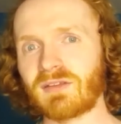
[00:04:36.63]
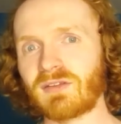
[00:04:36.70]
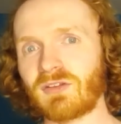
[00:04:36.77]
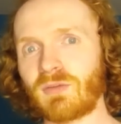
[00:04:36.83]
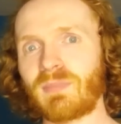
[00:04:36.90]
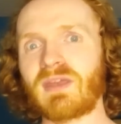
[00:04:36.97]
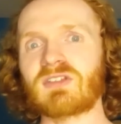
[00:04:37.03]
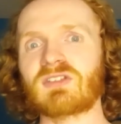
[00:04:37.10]

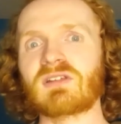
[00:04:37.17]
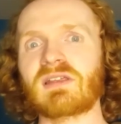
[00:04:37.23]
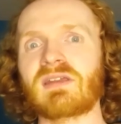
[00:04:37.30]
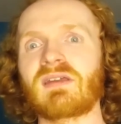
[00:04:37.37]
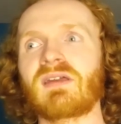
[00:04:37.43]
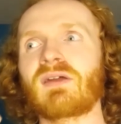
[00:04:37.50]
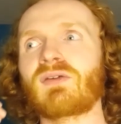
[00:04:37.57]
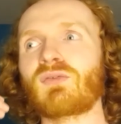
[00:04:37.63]
you
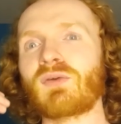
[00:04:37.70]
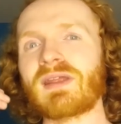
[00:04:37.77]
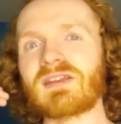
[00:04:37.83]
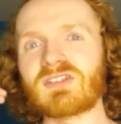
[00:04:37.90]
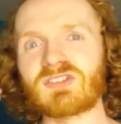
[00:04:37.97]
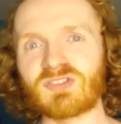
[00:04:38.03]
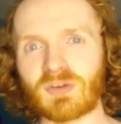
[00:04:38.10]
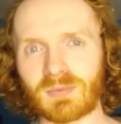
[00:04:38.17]
basically
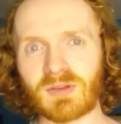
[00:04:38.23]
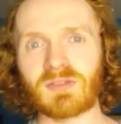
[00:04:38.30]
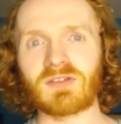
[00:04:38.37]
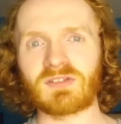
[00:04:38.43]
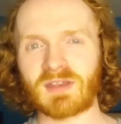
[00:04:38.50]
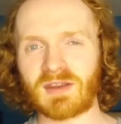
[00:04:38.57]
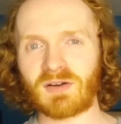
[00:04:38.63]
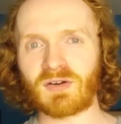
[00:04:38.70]
redistribute the
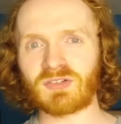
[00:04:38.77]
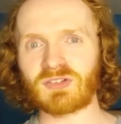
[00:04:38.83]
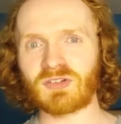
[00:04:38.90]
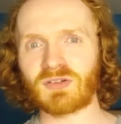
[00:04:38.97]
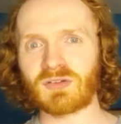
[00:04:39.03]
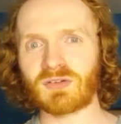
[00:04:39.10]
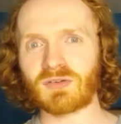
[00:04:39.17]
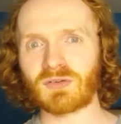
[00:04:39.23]
tears
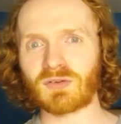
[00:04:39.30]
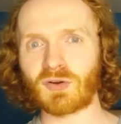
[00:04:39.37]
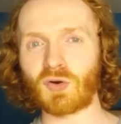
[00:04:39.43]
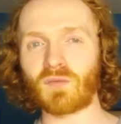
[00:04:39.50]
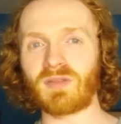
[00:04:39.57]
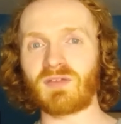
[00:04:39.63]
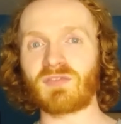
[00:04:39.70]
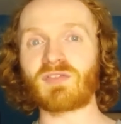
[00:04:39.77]

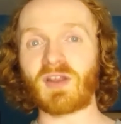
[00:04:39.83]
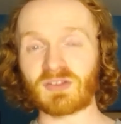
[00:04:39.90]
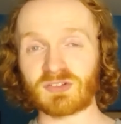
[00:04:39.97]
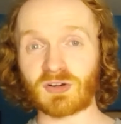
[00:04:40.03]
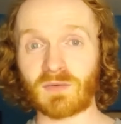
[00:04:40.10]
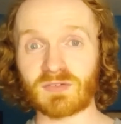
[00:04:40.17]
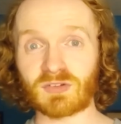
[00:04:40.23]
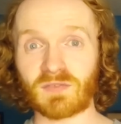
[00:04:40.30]
over the front
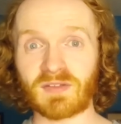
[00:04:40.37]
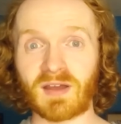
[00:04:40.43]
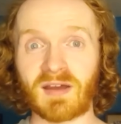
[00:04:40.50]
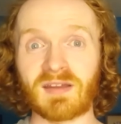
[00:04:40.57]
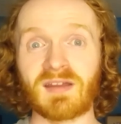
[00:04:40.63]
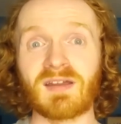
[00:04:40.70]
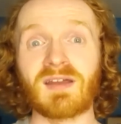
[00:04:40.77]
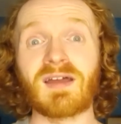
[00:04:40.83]
surface of the
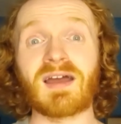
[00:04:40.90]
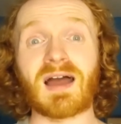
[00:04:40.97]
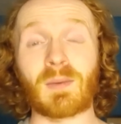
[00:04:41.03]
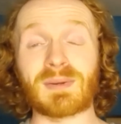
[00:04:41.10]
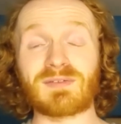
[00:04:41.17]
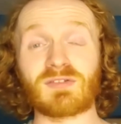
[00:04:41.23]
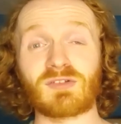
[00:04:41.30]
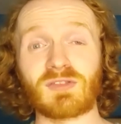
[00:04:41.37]
eye. And
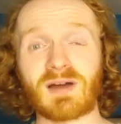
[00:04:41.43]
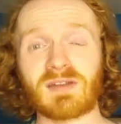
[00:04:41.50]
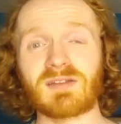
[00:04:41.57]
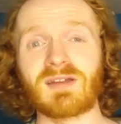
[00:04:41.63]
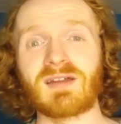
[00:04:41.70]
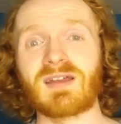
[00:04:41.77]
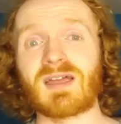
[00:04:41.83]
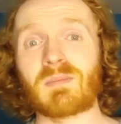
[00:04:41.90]
whenever you do
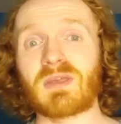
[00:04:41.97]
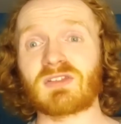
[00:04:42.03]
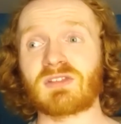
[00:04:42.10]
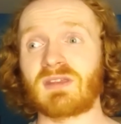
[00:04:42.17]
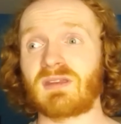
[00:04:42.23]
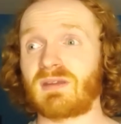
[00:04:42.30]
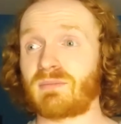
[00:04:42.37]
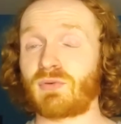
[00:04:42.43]
that, it
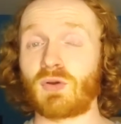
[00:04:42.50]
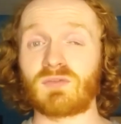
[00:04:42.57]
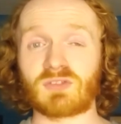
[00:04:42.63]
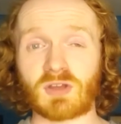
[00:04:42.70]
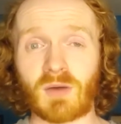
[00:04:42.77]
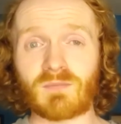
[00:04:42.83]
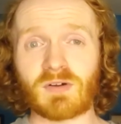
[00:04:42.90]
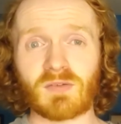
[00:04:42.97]
basically improves the
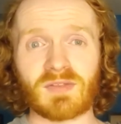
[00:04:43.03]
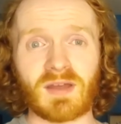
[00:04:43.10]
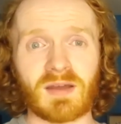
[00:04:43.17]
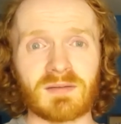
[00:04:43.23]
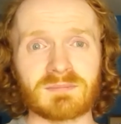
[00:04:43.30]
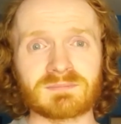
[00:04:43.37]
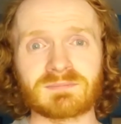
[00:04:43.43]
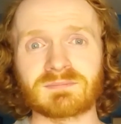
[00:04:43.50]
comfort of the
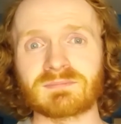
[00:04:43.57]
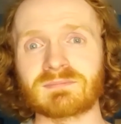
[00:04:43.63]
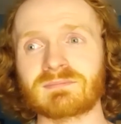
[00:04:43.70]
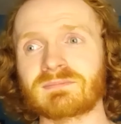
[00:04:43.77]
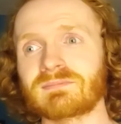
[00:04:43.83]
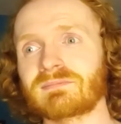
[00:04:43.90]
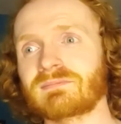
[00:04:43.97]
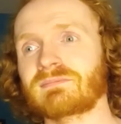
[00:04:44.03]
eye,
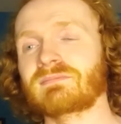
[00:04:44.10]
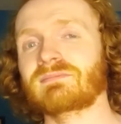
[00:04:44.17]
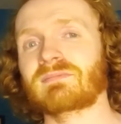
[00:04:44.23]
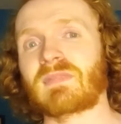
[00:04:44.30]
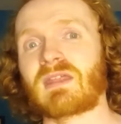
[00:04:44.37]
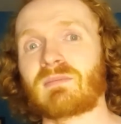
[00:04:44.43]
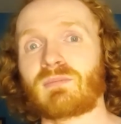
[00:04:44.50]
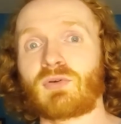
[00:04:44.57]

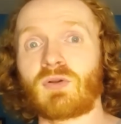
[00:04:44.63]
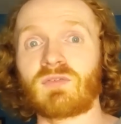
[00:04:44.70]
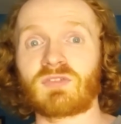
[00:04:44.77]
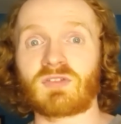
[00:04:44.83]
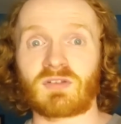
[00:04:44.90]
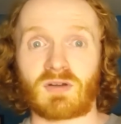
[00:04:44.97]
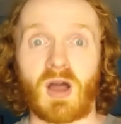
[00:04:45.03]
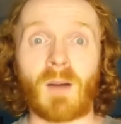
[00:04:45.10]
it improves
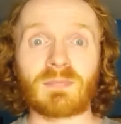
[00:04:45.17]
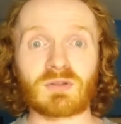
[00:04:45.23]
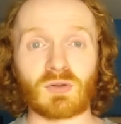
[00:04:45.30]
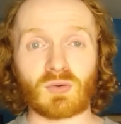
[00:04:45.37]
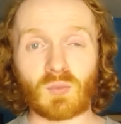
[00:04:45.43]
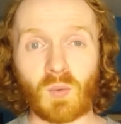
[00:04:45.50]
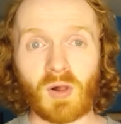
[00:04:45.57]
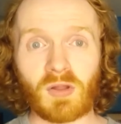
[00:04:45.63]
the optical
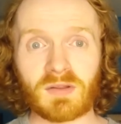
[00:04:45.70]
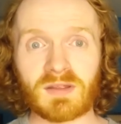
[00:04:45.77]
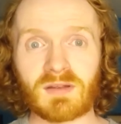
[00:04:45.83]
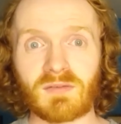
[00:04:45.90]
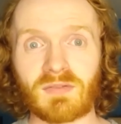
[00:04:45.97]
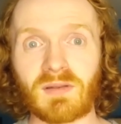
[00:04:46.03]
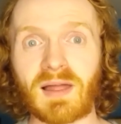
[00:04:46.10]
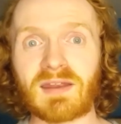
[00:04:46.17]
quality
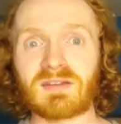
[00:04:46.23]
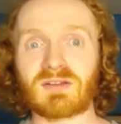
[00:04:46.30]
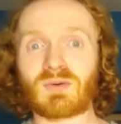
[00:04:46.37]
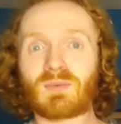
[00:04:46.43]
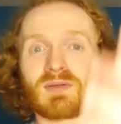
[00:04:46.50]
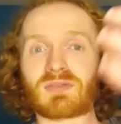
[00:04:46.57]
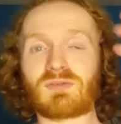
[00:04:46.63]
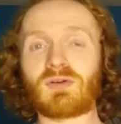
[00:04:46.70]
of the light
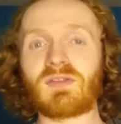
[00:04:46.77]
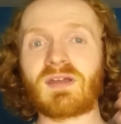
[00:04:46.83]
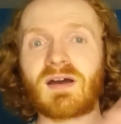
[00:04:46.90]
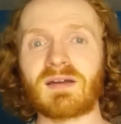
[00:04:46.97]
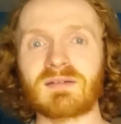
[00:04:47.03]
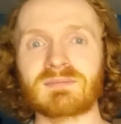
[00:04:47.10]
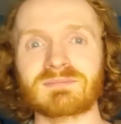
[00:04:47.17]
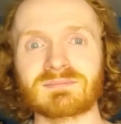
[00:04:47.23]
going through the
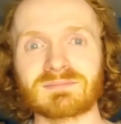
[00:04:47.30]
eye,